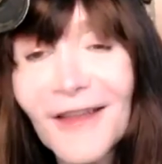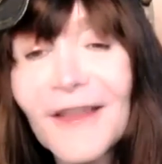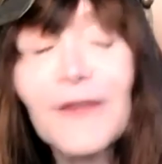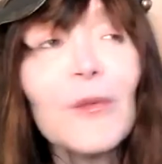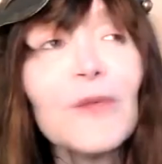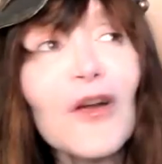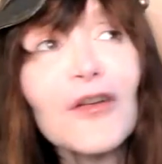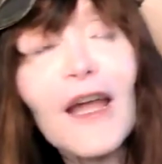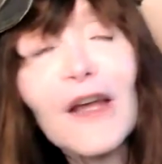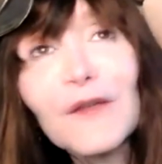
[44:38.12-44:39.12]
That's what
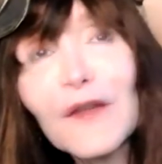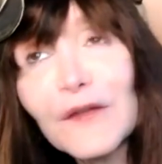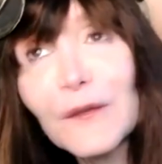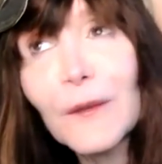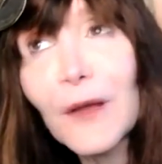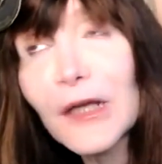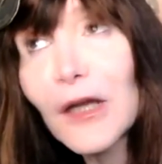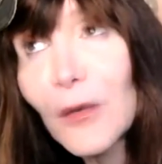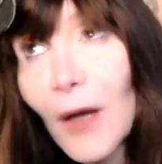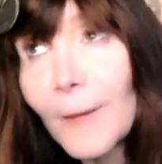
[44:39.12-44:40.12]
Darnell says, like,
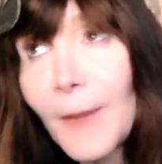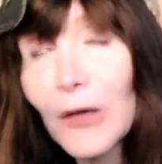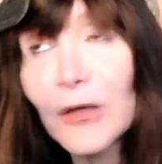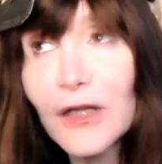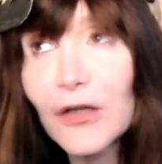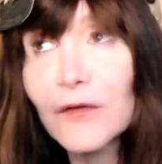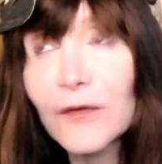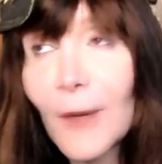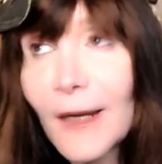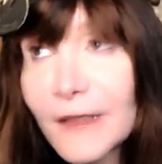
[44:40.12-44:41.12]
about in her
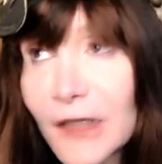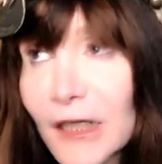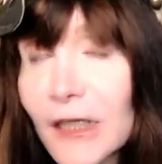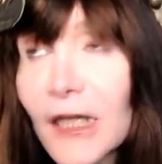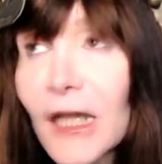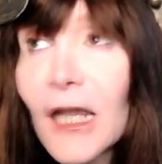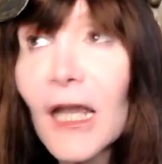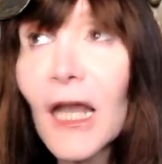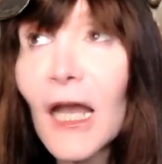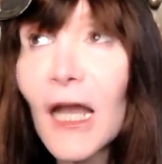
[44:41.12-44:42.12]
directing.
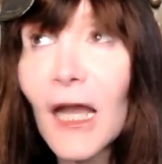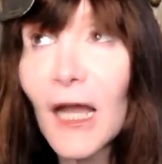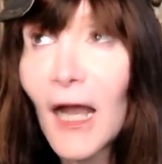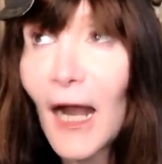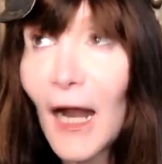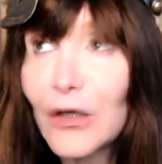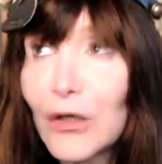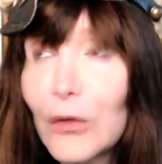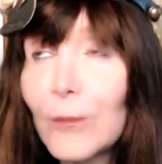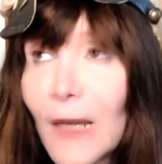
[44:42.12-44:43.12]
How do
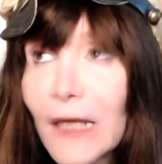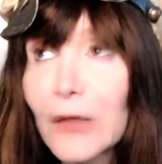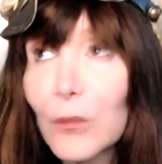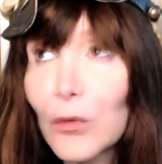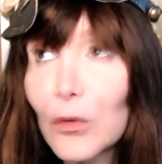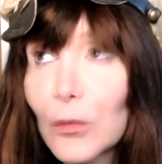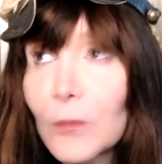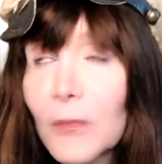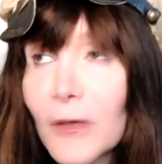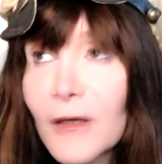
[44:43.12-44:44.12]
you make
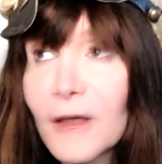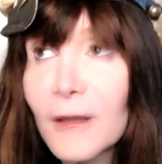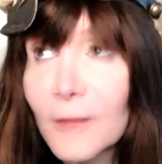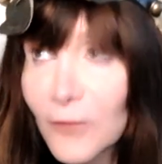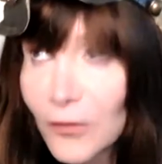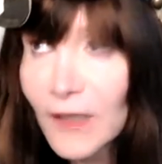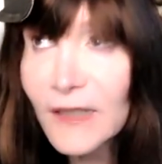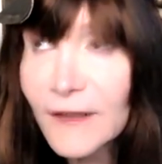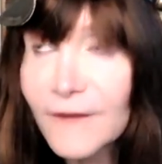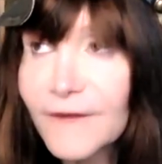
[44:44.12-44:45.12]
room,
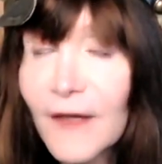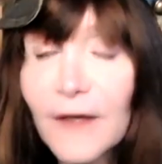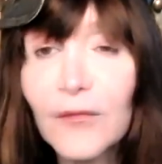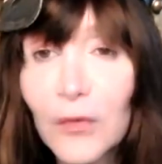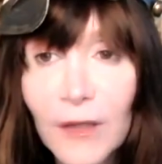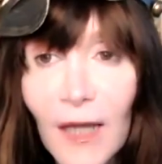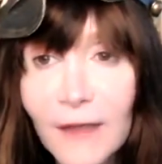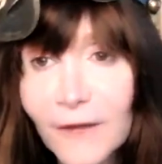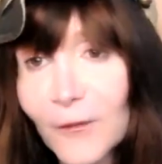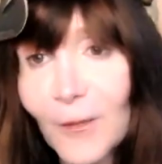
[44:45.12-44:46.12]
creating a safe and
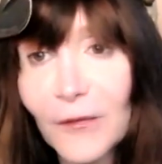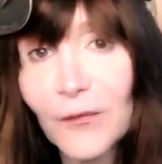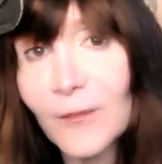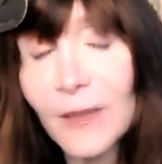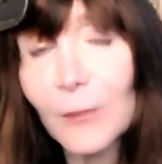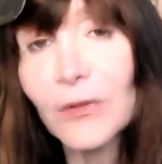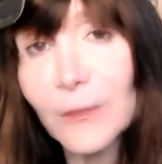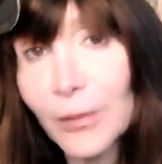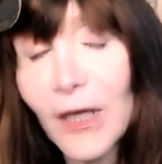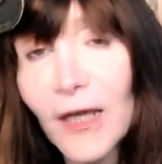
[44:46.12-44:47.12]
organic space for people to
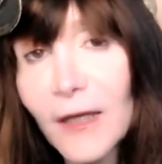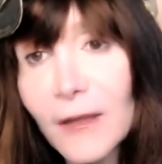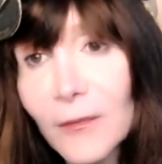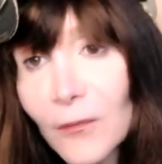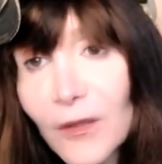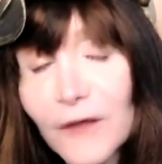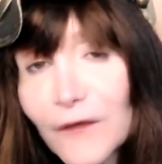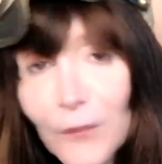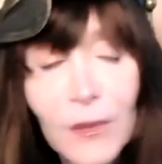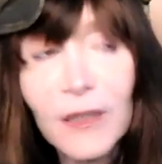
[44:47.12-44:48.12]
play within,
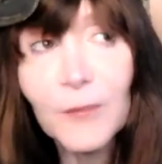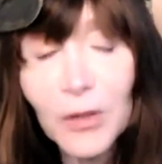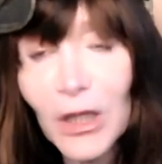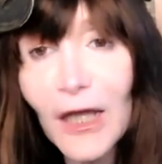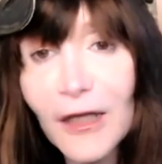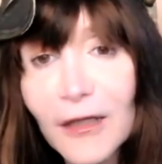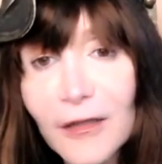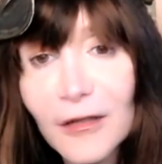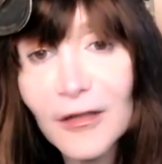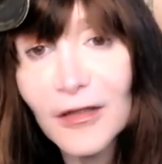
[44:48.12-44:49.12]
so we can play,
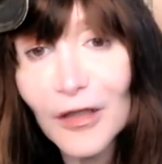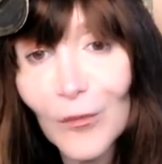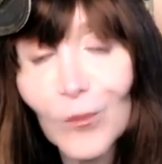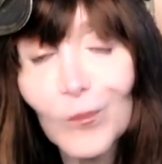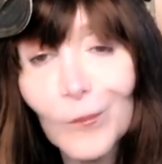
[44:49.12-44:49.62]
you know?